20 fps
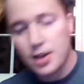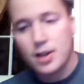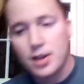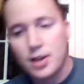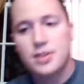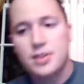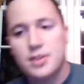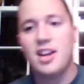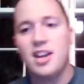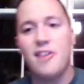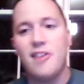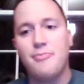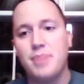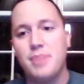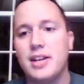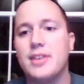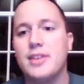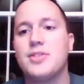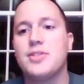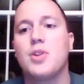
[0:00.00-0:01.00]

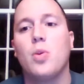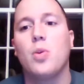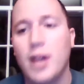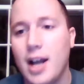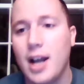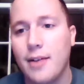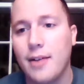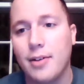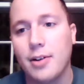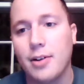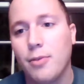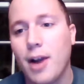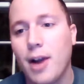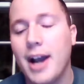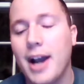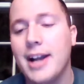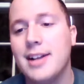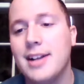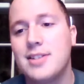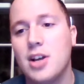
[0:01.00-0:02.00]
CFPs or whatever,
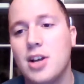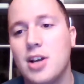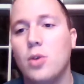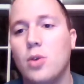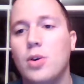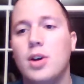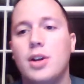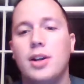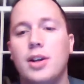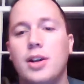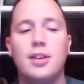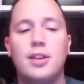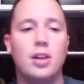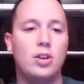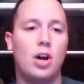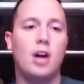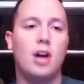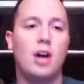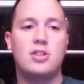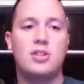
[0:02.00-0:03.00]
right? So in the
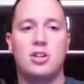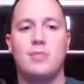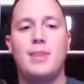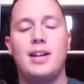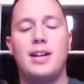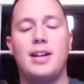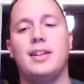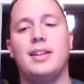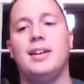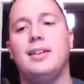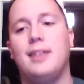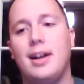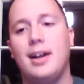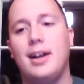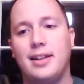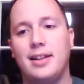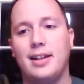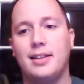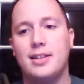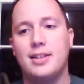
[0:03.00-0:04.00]
long term, I think
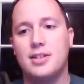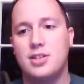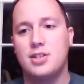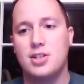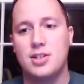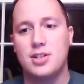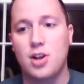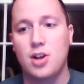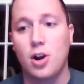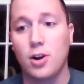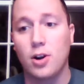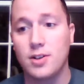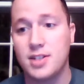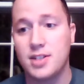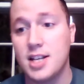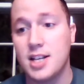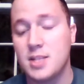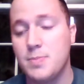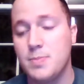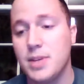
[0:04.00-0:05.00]
this just hurts
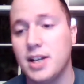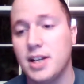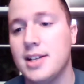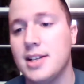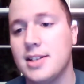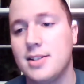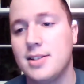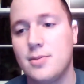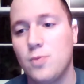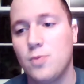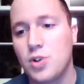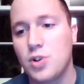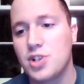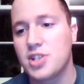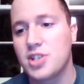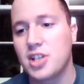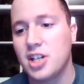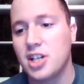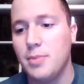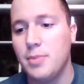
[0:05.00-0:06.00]
us because we're
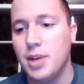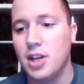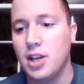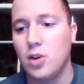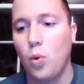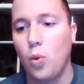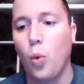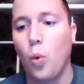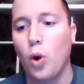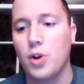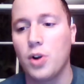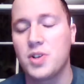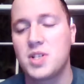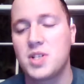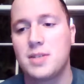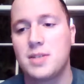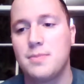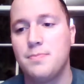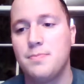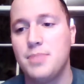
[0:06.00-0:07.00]
just going to be in a
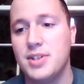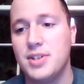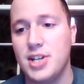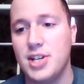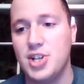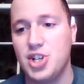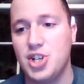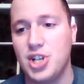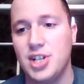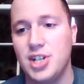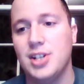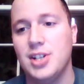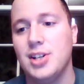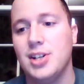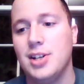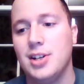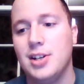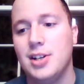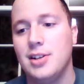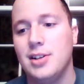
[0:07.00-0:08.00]
worse position
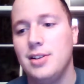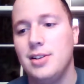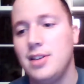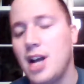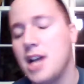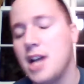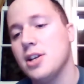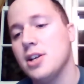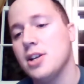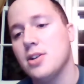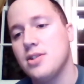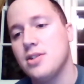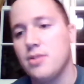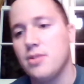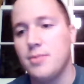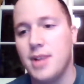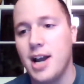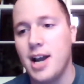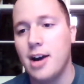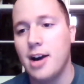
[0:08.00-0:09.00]
9 years
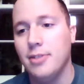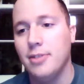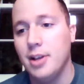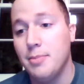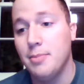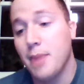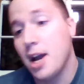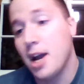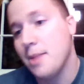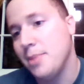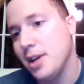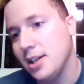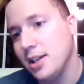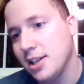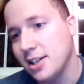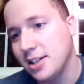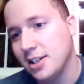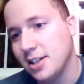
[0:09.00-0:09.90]
from now, in my opinion.